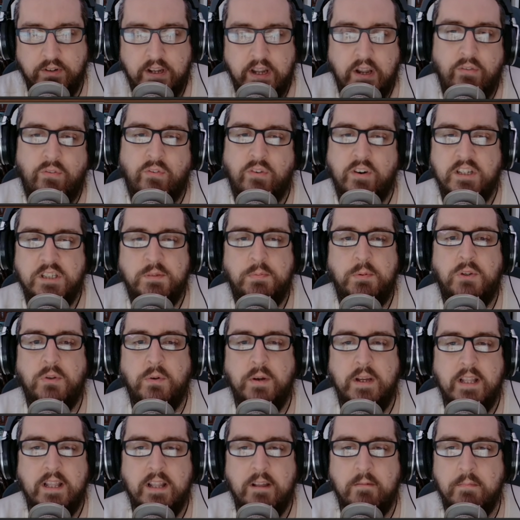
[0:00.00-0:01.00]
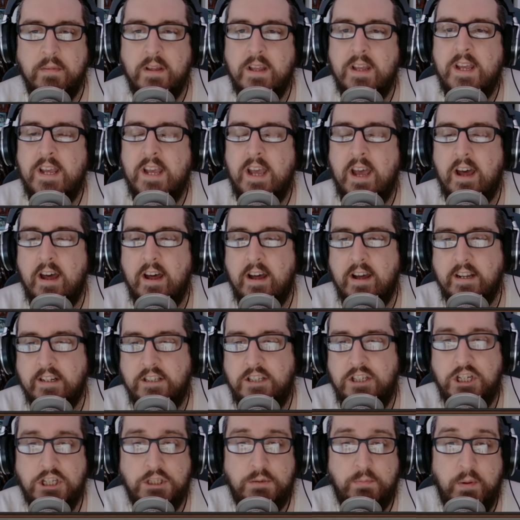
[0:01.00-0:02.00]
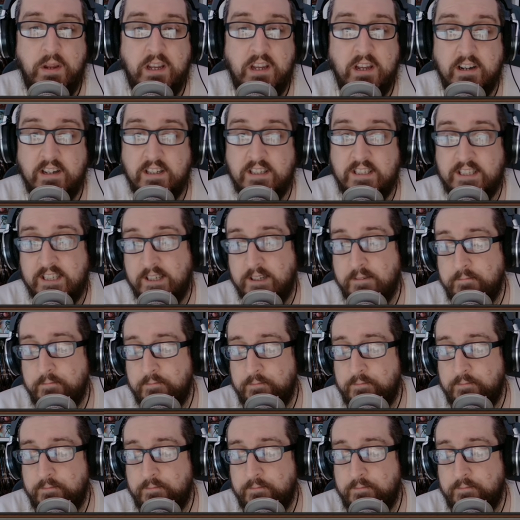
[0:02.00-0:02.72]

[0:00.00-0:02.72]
difference between them, just because,